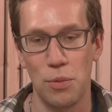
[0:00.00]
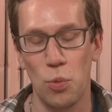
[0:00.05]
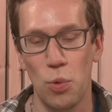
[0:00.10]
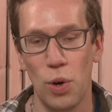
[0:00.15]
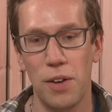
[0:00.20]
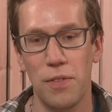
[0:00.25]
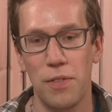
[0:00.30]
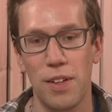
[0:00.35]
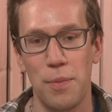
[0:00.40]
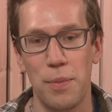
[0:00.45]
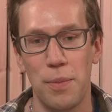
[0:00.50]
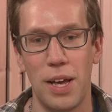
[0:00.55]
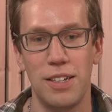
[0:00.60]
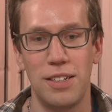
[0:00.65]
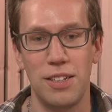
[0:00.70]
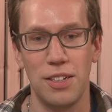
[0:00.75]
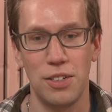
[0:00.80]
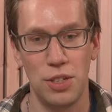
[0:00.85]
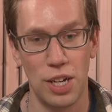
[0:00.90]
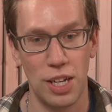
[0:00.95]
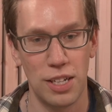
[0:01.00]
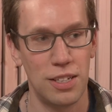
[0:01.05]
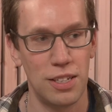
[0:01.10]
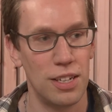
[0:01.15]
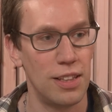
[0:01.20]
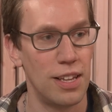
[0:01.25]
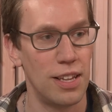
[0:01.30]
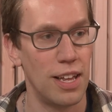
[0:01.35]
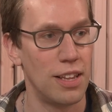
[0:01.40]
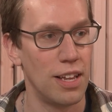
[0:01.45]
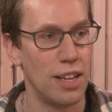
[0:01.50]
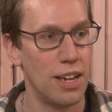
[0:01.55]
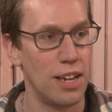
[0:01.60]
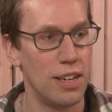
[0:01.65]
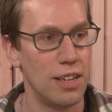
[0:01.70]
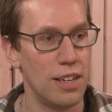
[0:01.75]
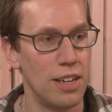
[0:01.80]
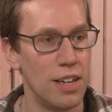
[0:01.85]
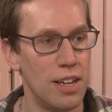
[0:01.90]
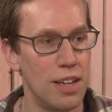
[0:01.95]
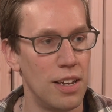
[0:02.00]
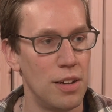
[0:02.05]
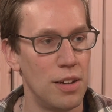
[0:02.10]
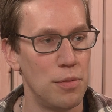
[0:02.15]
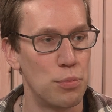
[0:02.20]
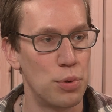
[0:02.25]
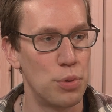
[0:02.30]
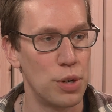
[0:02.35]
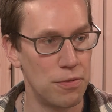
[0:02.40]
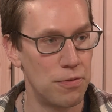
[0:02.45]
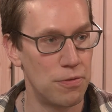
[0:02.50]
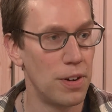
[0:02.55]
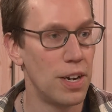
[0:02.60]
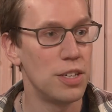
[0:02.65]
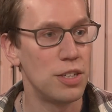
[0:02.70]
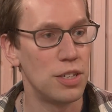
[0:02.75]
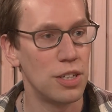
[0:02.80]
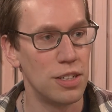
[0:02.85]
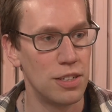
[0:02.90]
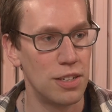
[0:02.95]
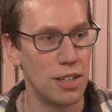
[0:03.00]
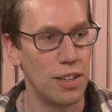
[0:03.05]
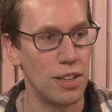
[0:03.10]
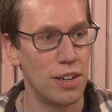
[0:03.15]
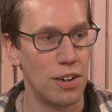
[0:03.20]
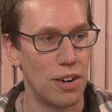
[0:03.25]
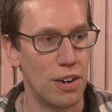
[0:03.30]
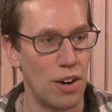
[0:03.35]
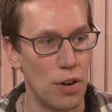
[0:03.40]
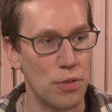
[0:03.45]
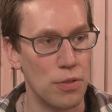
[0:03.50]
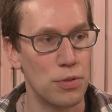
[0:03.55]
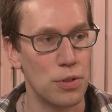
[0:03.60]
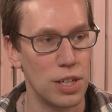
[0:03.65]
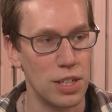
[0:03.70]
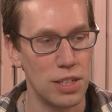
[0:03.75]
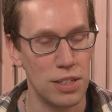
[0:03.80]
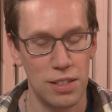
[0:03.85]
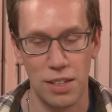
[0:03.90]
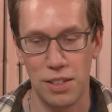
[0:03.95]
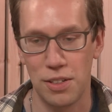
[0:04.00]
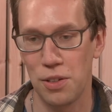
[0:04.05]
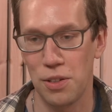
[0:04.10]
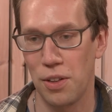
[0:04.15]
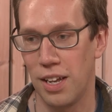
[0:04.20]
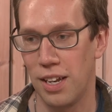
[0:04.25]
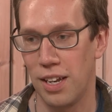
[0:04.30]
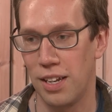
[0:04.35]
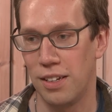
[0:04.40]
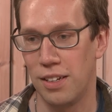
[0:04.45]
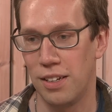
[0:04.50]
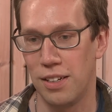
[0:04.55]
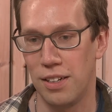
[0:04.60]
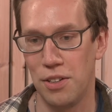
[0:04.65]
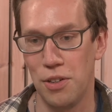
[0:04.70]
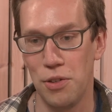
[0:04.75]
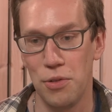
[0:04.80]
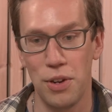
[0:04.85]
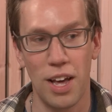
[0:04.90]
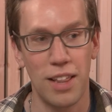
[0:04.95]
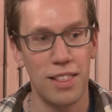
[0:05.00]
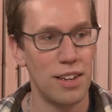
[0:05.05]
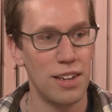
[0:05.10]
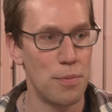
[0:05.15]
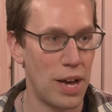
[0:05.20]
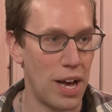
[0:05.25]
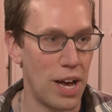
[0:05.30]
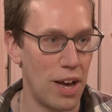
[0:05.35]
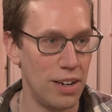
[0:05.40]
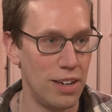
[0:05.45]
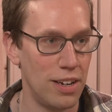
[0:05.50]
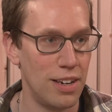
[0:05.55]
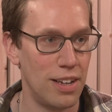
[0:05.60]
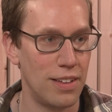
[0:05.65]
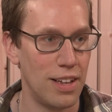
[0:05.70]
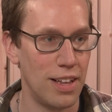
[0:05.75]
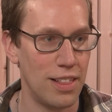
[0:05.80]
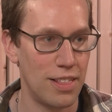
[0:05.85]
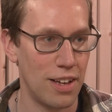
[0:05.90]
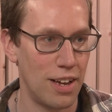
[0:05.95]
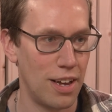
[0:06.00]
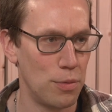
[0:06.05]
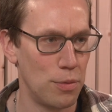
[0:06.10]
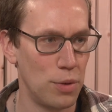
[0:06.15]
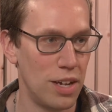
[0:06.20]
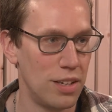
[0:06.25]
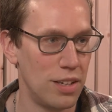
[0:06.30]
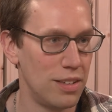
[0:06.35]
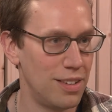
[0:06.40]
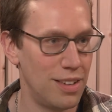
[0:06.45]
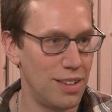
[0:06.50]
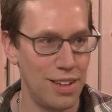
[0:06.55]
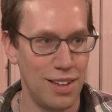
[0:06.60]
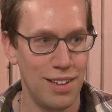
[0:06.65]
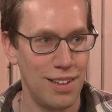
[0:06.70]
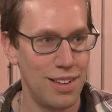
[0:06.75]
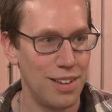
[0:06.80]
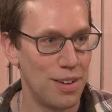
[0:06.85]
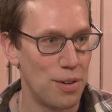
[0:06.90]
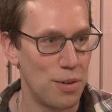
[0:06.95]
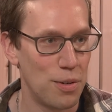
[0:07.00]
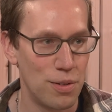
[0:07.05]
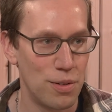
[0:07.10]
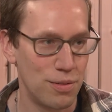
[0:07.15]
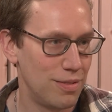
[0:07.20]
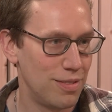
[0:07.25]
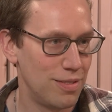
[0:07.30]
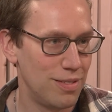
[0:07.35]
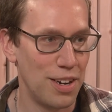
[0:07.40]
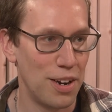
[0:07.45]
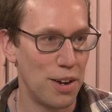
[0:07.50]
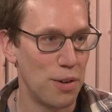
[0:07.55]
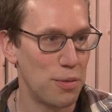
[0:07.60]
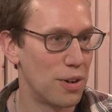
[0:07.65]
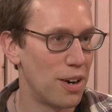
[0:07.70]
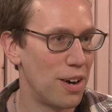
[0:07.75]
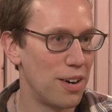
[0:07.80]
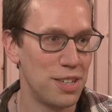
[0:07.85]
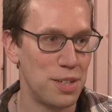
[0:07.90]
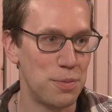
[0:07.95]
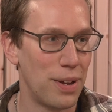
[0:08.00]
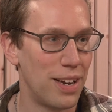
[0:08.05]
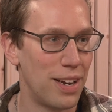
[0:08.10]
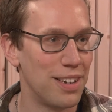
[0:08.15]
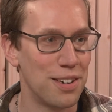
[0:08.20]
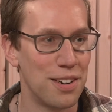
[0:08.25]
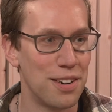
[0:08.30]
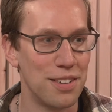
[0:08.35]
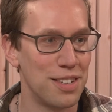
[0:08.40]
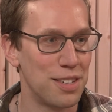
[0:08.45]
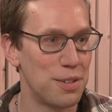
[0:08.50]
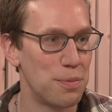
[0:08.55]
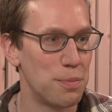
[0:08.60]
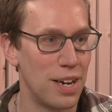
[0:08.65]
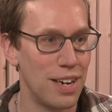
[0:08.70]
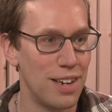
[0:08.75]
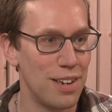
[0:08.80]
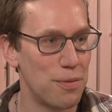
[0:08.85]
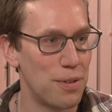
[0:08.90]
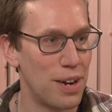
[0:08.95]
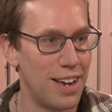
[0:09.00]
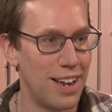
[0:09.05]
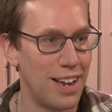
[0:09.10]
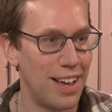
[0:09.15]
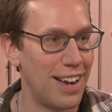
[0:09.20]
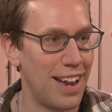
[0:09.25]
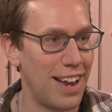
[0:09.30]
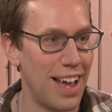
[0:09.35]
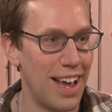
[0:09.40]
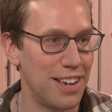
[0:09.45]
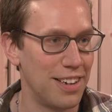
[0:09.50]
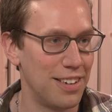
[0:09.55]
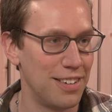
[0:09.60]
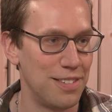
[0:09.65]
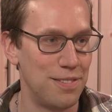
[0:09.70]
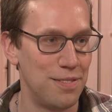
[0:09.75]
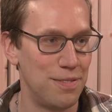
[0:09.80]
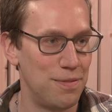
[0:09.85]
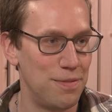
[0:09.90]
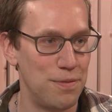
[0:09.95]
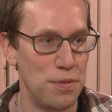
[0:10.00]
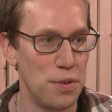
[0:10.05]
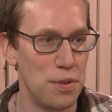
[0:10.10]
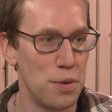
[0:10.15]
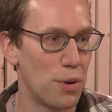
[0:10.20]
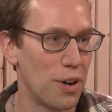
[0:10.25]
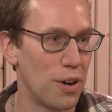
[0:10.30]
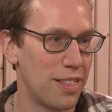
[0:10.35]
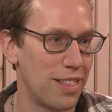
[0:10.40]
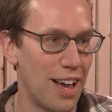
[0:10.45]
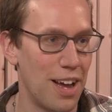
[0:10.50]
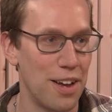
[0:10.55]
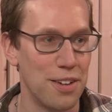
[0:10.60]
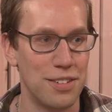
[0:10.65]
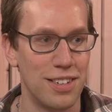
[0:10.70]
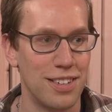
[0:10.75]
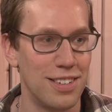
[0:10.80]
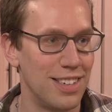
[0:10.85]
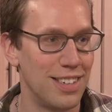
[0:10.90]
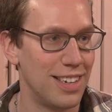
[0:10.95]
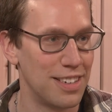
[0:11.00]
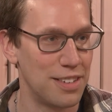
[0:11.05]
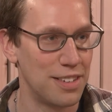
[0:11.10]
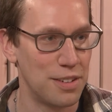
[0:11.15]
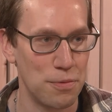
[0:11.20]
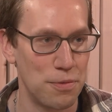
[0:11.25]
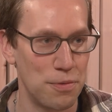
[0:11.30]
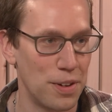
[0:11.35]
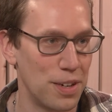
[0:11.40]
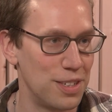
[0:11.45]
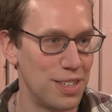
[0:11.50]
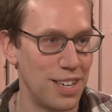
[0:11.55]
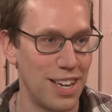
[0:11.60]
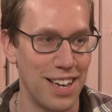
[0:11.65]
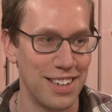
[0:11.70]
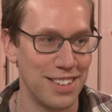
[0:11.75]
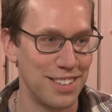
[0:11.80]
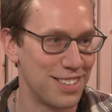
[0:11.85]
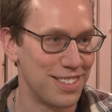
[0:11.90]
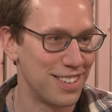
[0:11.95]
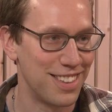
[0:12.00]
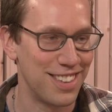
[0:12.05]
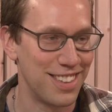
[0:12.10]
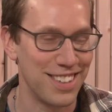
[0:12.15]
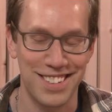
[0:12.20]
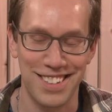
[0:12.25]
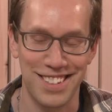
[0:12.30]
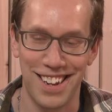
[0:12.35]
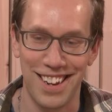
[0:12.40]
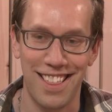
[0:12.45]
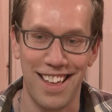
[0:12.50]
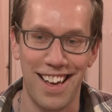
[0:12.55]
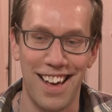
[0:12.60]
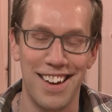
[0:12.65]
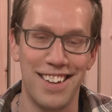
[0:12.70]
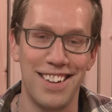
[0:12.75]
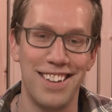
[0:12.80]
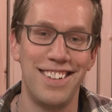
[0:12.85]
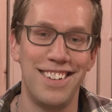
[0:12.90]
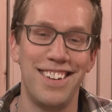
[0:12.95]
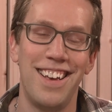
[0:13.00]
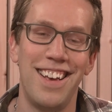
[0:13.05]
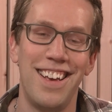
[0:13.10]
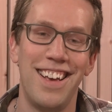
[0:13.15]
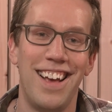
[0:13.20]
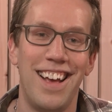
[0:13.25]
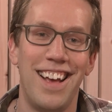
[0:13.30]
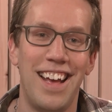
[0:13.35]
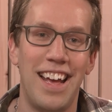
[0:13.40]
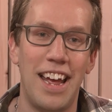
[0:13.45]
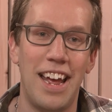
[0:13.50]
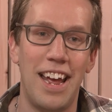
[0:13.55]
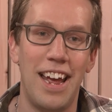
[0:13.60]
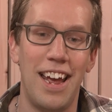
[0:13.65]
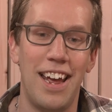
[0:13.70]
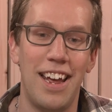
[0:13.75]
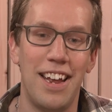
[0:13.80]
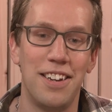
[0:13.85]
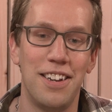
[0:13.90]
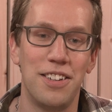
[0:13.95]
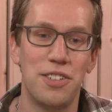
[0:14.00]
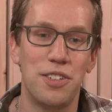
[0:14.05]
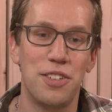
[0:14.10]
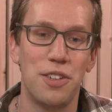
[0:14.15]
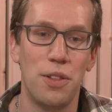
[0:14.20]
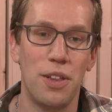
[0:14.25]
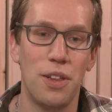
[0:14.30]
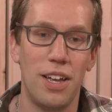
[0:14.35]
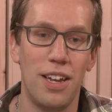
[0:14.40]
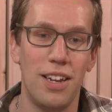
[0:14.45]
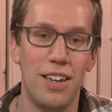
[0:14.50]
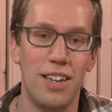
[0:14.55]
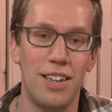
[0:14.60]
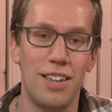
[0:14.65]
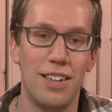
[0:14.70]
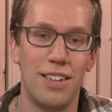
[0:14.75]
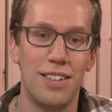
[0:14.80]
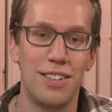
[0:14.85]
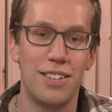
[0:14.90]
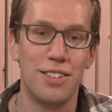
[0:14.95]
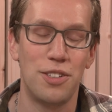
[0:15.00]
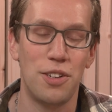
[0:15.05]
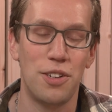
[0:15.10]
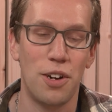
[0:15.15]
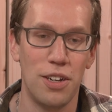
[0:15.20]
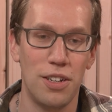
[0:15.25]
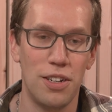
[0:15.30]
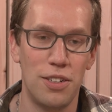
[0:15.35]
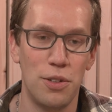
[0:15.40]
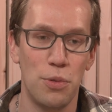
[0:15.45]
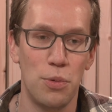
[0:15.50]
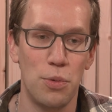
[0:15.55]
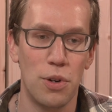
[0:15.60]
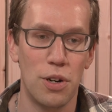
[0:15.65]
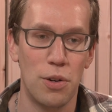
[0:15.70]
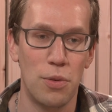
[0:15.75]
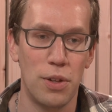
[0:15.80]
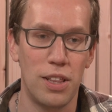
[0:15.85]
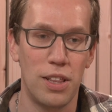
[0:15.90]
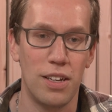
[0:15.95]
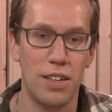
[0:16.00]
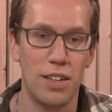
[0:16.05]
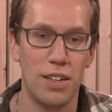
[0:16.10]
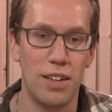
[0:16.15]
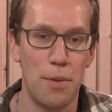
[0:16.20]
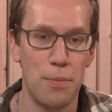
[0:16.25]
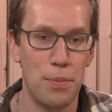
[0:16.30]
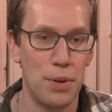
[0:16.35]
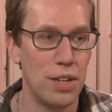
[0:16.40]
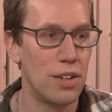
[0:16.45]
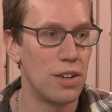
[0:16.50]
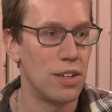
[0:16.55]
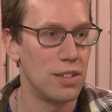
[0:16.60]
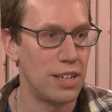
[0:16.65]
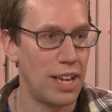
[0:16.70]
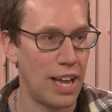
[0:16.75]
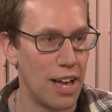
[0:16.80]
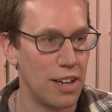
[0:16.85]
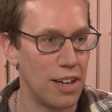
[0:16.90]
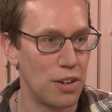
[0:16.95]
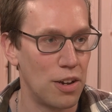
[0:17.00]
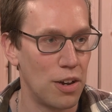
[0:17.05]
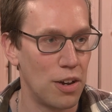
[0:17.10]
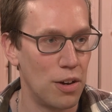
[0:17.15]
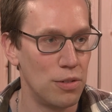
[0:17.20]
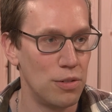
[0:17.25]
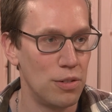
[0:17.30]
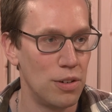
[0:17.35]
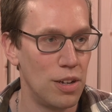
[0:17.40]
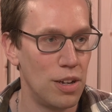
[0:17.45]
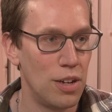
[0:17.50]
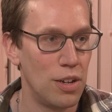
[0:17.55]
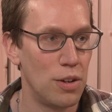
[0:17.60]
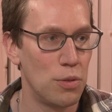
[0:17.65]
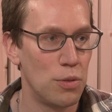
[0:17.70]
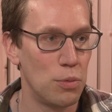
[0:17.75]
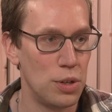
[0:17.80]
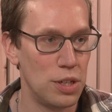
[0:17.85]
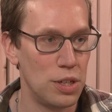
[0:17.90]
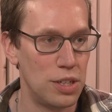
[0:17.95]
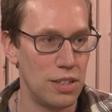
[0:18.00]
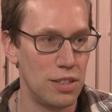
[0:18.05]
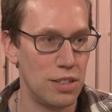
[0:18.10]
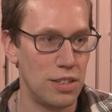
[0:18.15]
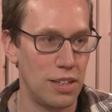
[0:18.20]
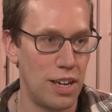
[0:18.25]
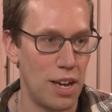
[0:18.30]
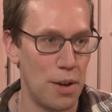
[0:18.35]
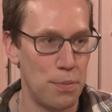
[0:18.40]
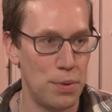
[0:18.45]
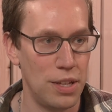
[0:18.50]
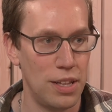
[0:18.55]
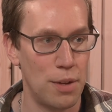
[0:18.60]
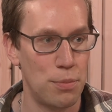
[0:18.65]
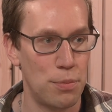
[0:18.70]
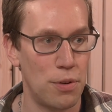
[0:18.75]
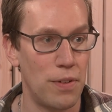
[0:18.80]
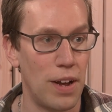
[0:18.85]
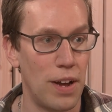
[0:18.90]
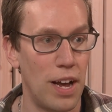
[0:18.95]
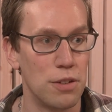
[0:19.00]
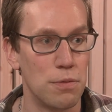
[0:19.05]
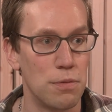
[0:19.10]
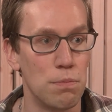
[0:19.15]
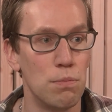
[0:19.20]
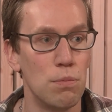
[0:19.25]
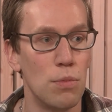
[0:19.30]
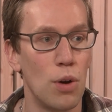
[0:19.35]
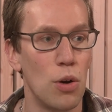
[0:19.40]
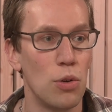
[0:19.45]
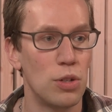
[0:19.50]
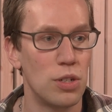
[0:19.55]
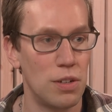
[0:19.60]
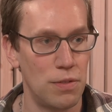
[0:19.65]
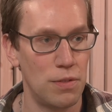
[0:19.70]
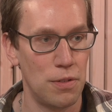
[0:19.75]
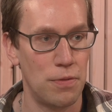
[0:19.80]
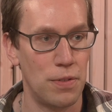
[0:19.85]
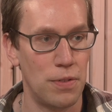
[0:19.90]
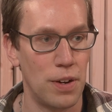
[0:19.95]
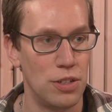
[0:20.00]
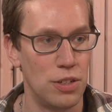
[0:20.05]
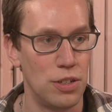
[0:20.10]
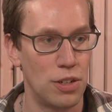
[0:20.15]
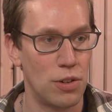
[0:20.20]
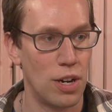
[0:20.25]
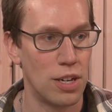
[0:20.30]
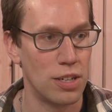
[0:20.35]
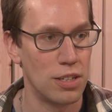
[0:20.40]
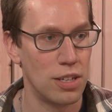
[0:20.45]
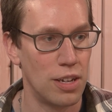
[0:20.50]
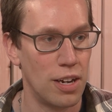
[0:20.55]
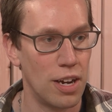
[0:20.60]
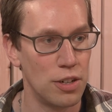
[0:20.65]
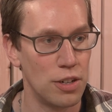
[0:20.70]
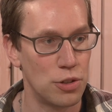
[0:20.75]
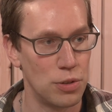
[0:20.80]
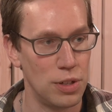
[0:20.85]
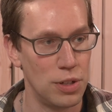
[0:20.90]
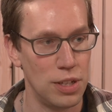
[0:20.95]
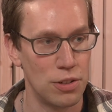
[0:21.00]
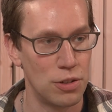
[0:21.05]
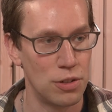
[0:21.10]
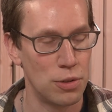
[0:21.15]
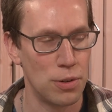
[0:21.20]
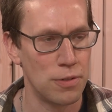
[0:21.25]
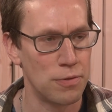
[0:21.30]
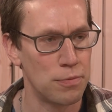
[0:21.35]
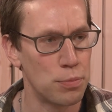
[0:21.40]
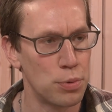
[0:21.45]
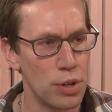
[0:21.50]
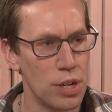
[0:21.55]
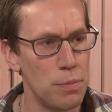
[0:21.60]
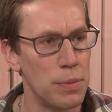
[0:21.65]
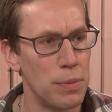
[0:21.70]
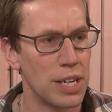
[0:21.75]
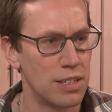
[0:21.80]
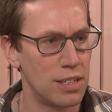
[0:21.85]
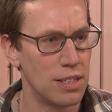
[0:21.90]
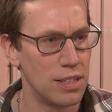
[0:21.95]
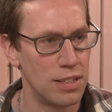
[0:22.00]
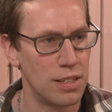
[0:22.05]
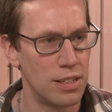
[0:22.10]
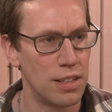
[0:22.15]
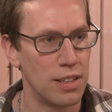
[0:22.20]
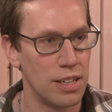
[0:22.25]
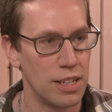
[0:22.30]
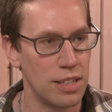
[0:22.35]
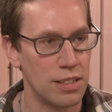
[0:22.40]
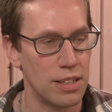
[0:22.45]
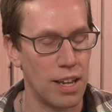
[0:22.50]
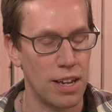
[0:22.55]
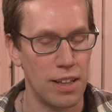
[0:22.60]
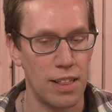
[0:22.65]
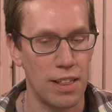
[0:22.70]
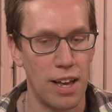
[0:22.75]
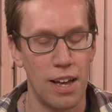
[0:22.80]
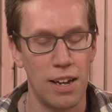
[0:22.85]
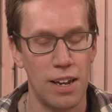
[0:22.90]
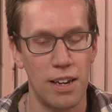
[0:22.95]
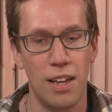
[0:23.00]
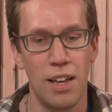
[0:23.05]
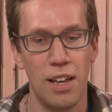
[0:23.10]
one of them had suggested that they bring fudge into their offerings and so they knew nothing about it and they thought well you know we're already spending all this money why not add a few more thousand to get some fudge kettles and things like that in and so they started to work with a company called calico which is a company that provides most of the fudge across the country. They're sort of premixes and things like that.